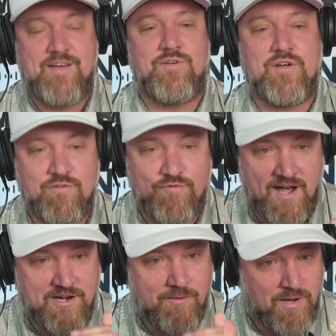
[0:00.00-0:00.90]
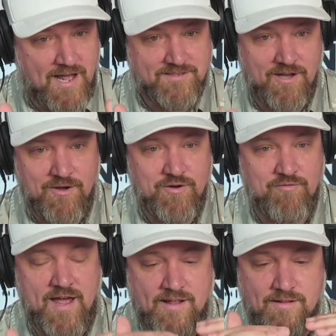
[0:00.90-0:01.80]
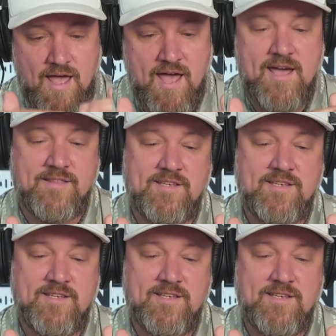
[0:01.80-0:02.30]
If you could find your plateau of hey,